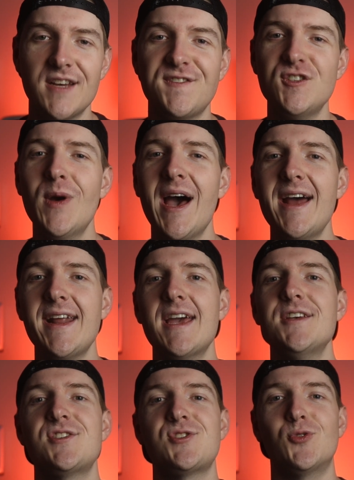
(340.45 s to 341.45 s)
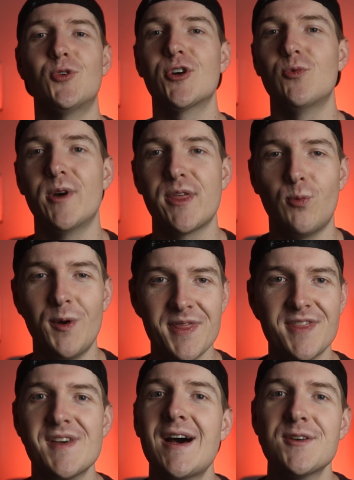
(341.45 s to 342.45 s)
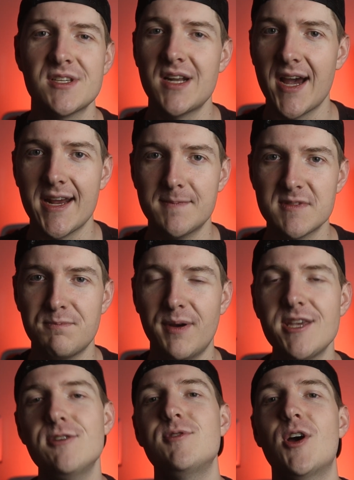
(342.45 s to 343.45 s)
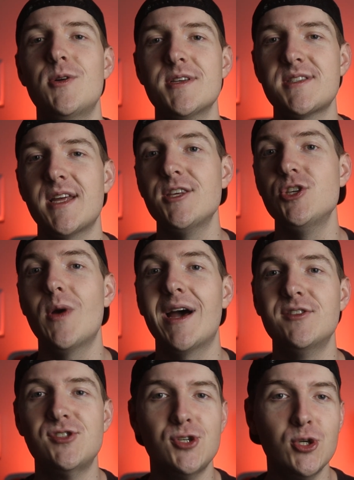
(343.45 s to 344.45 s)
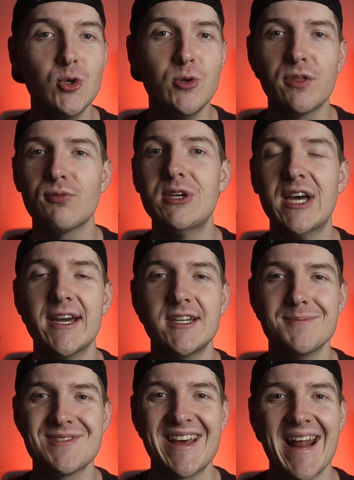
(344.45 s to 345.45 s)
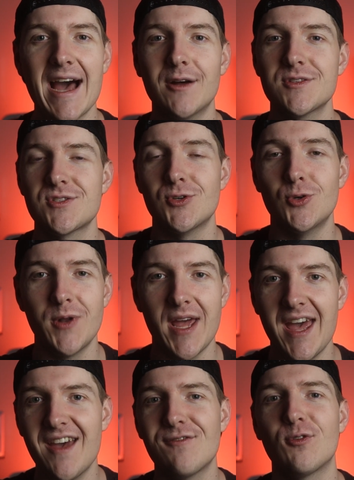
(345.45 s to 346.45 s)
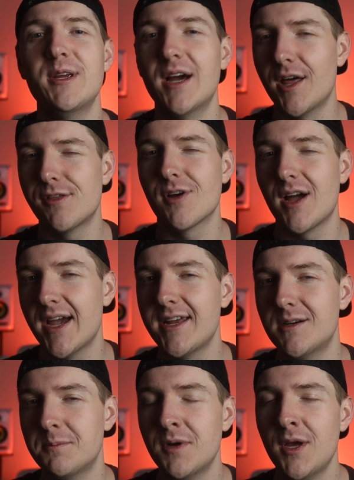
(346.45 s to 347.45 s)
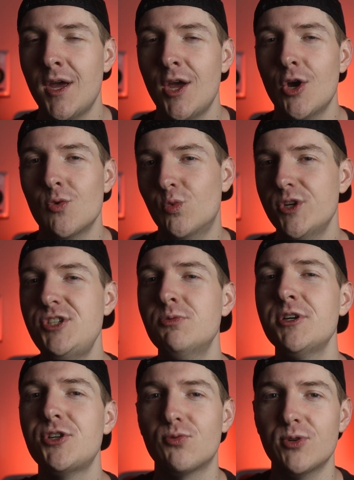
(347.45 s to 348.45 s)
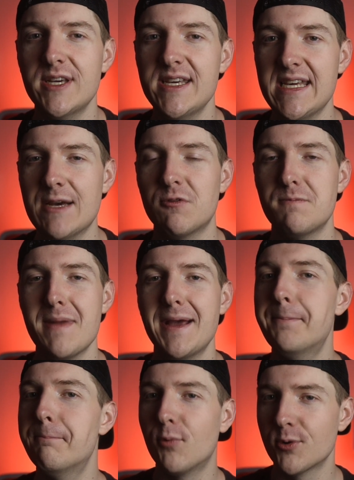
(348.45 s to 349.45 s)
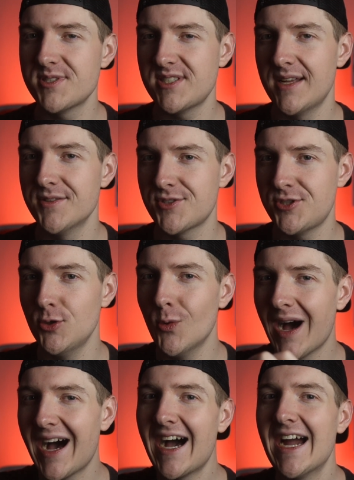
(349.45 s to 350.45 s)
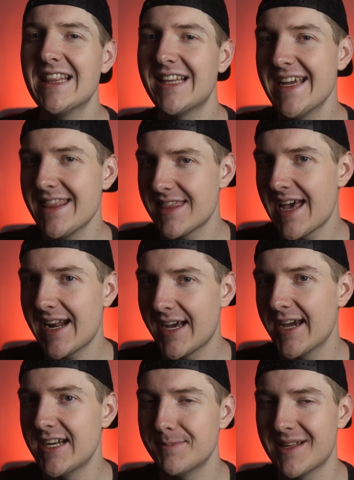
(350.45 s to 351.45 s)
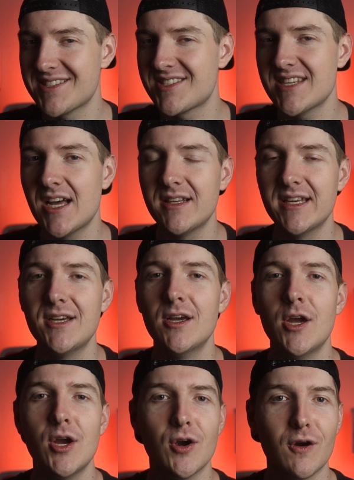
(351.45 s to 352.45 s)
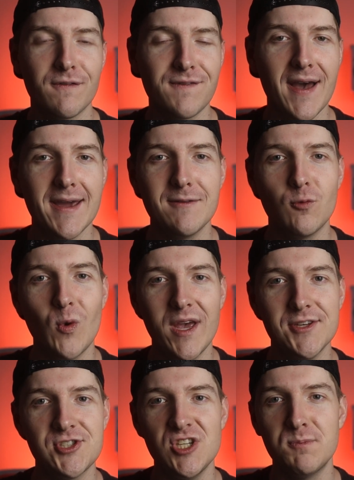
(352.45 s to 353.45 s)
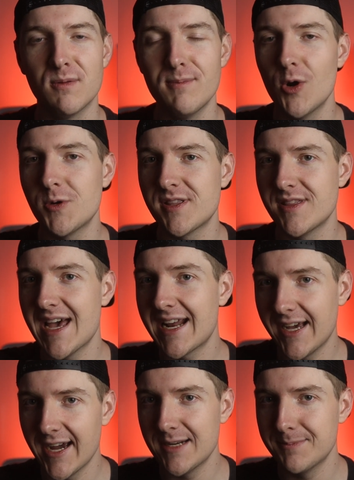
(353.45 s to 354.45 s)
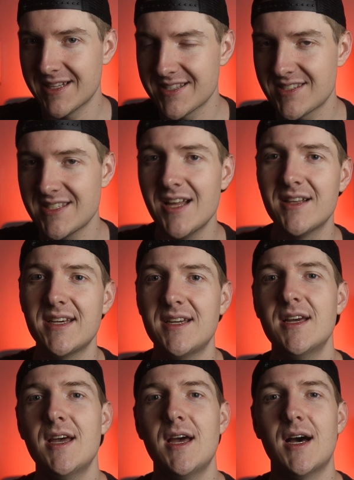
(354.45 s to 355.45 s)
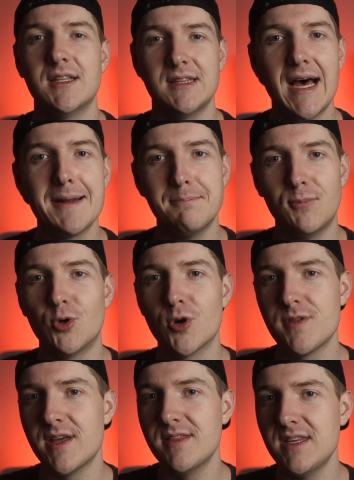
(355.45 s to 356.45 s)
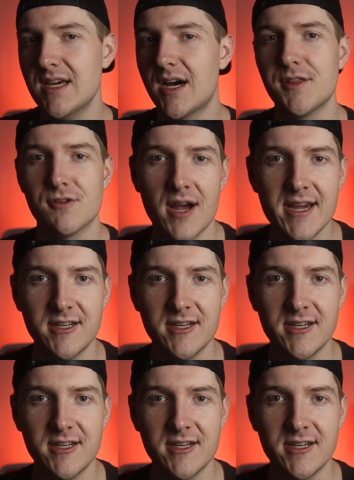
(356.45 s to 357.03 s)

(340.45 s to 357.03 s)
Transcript: If you had a store with 1,000 items, but you noticed that you had 2 to 3 items that outsold every other item, would you agree it would make more sense to highlight that item that's selling or find ways to promote that item that's selling a lot more than the other